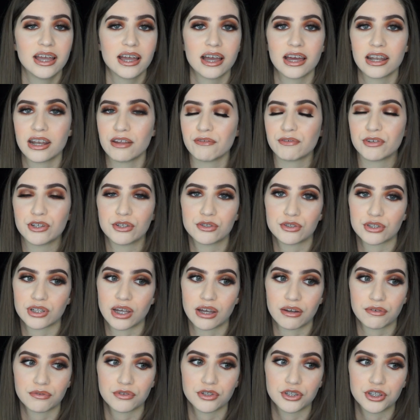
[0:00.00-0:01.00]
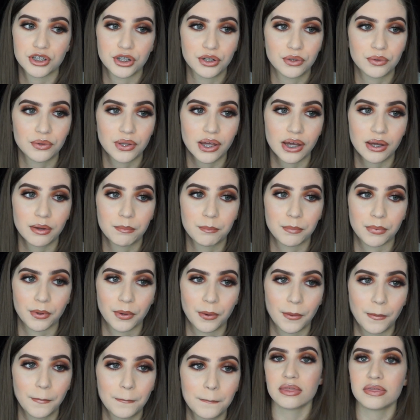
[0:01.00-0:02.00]
I never usually have to do that,
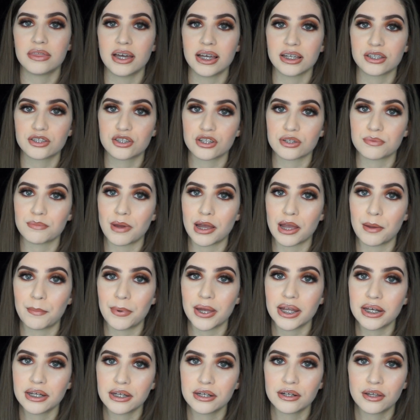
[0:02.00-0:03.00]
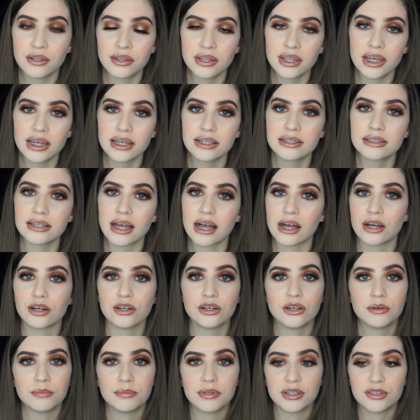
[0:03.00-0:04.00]
but that's just my opinion on this. I
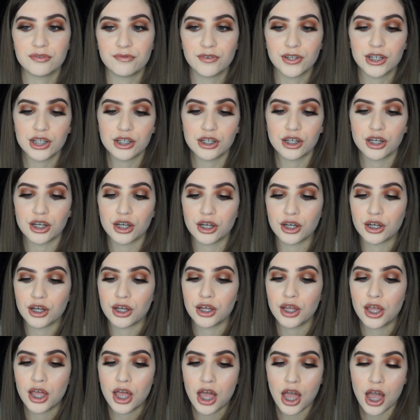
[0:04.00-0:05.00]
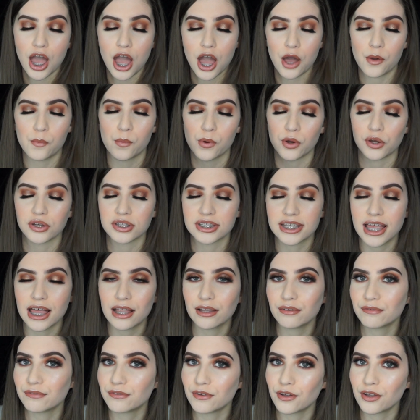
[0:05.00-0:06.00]
hope this video was
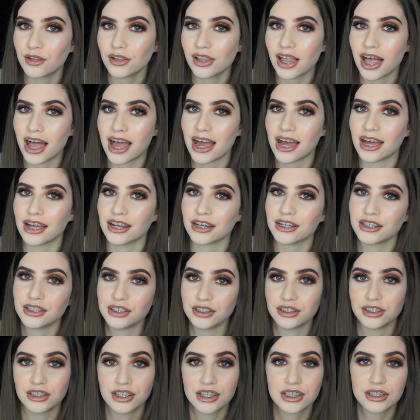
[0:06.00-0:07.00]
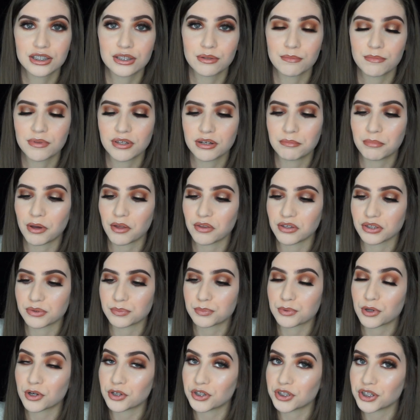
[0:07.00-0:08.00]
helpful and you learned something about this
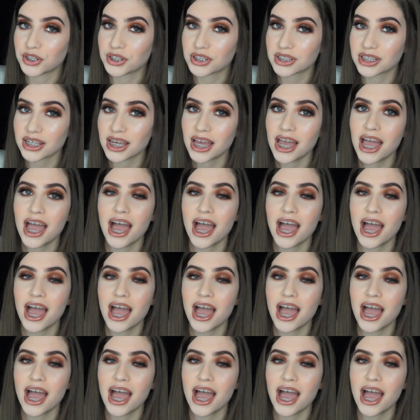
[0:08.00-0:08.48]
product.